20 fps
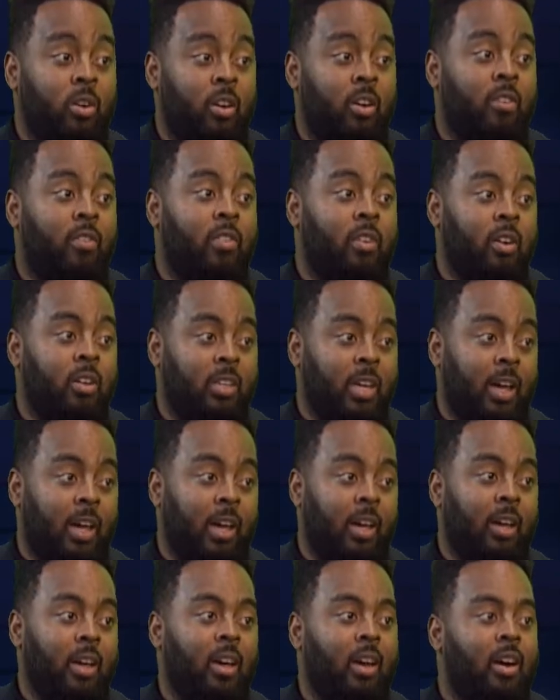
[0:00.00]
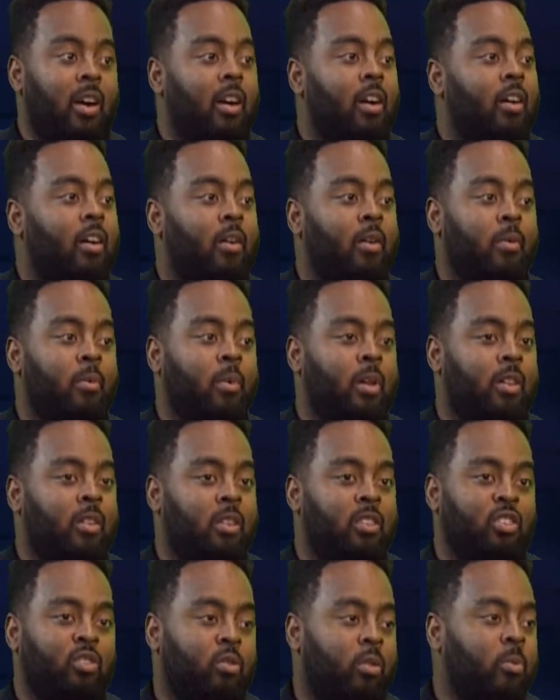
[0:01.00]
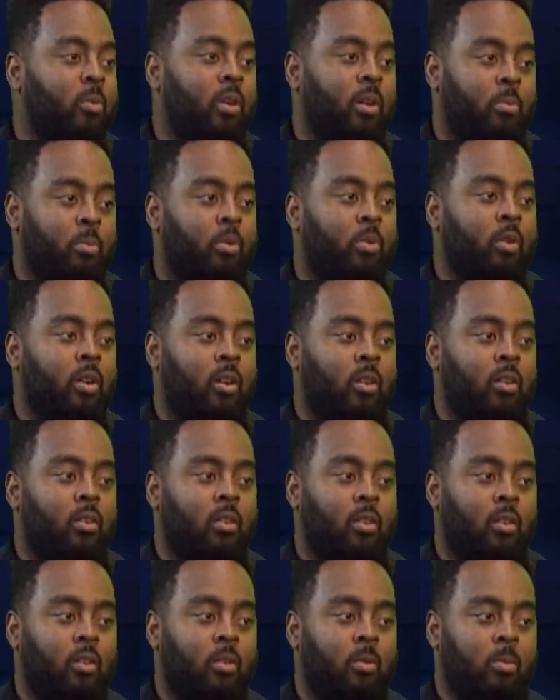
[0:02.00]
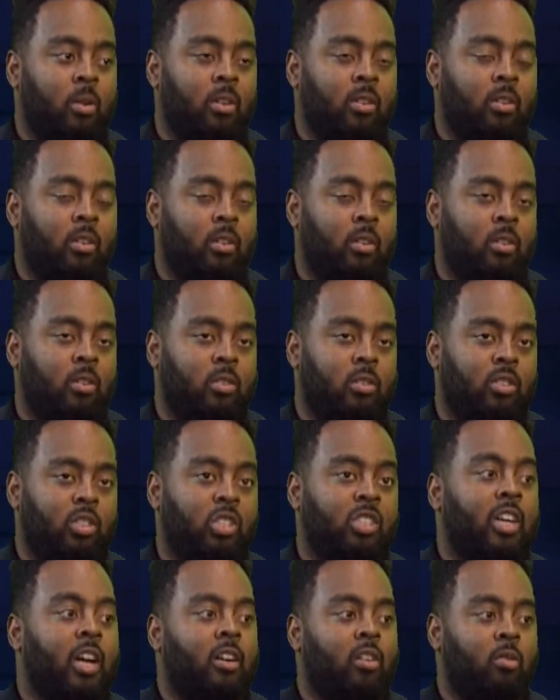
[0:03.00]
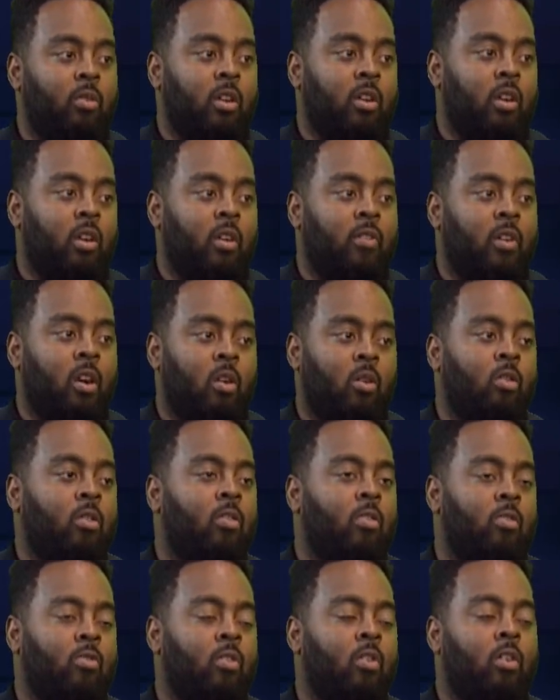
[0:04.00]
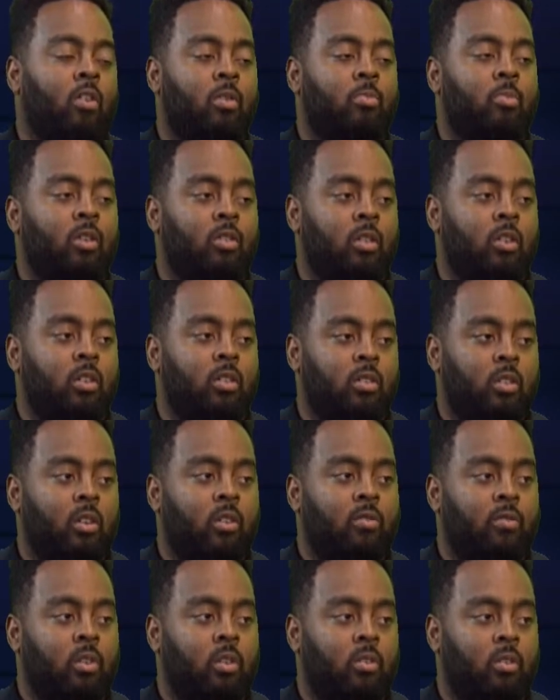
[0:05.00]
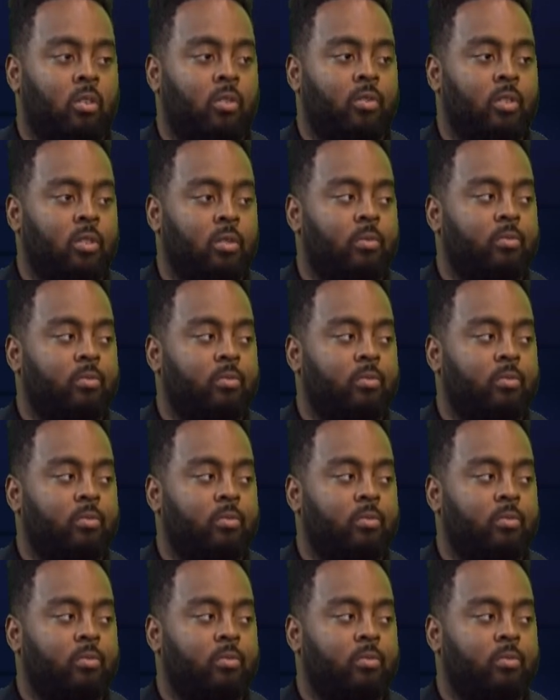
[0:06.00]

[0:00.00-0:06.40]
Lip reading: of their day, is extremely important into the trajectory of our overall communities here in Philadelphia.